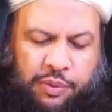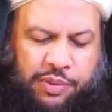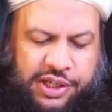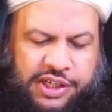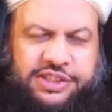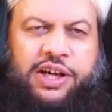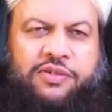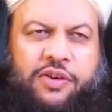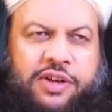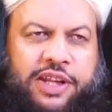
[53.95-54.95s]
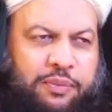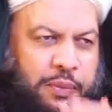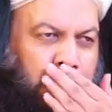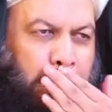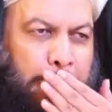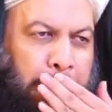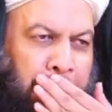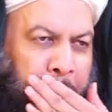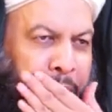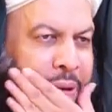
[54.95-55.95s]
madrasa for them.
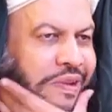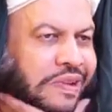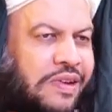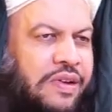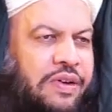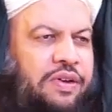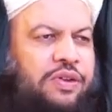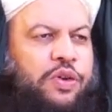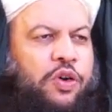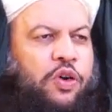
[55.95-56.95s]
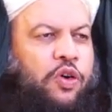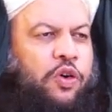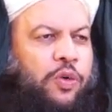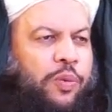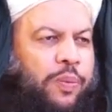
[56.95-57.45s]
So